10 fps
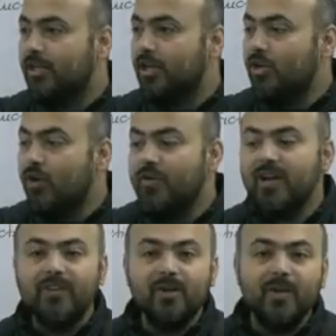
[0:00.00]
No
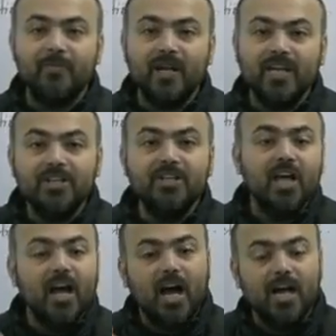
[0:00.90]
one will be punished
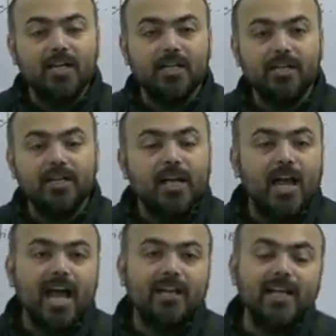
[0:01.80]
unheard.
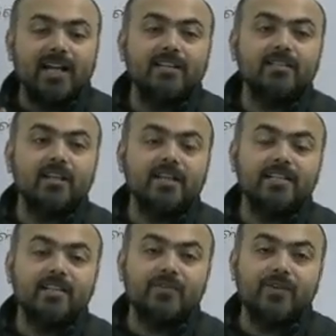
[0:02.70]
And that is the
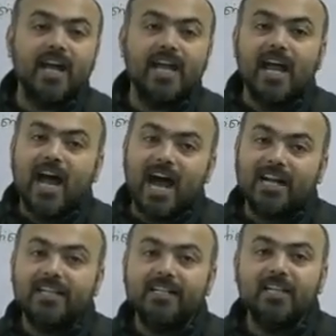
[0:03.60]
reason why
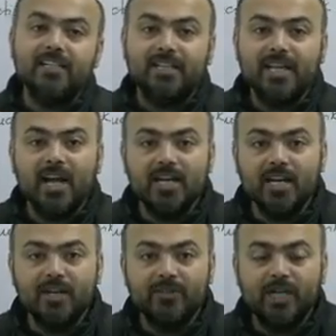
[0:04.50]
Article
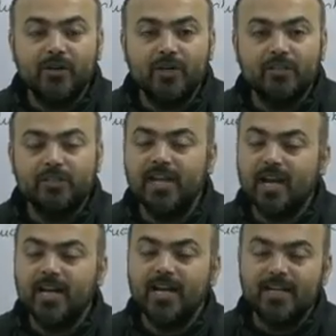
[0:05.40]

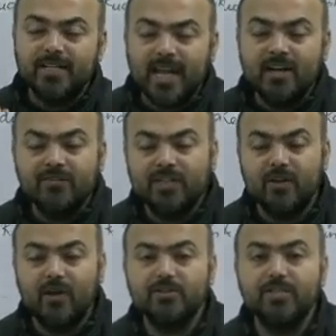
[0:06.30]
310 of the
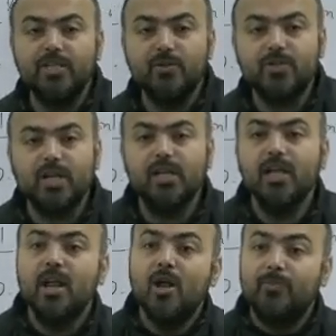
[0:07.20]
Constitution
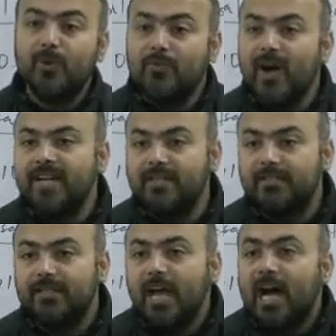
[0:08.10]

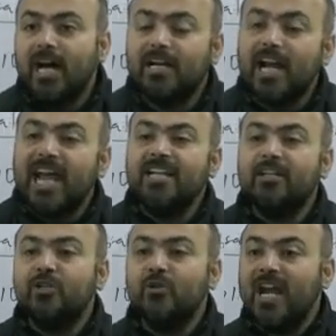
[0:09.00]
provides a
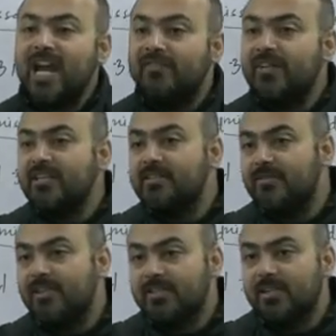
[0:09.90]
right to every
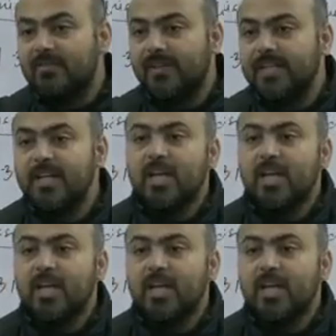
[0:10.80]
civil servant